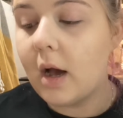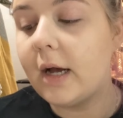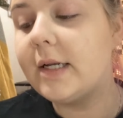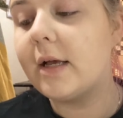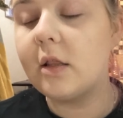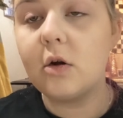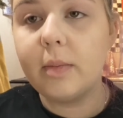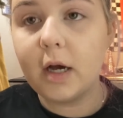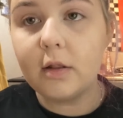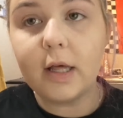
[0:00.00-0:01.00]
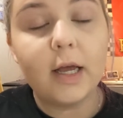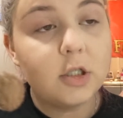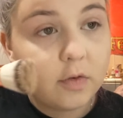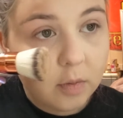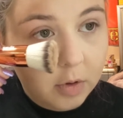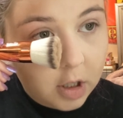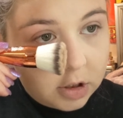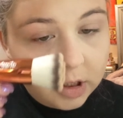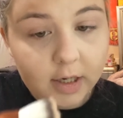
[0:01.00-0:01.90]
I take a little bit on the edge of a brush